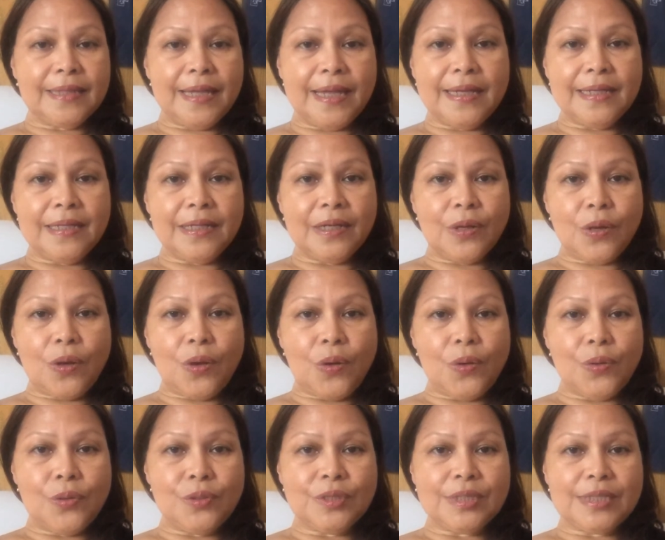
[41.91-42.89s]
take the
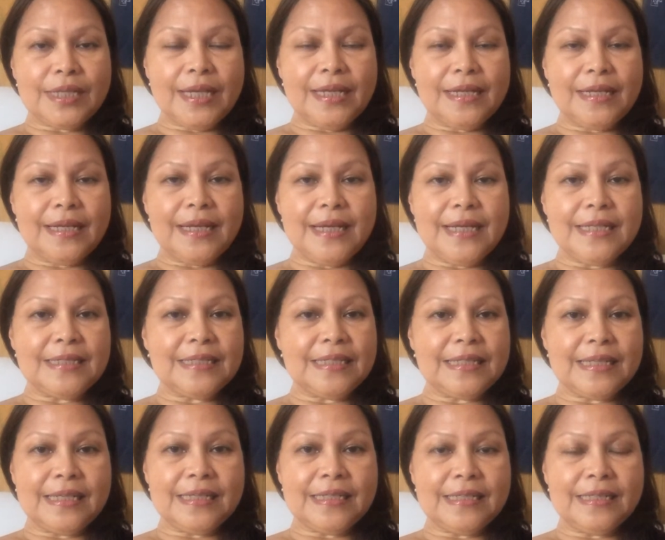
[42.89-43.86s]
coach and then
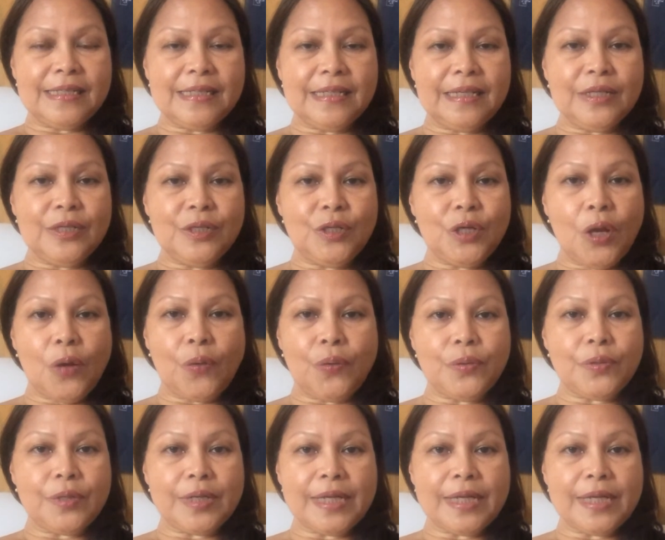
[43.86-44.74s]
just, you know,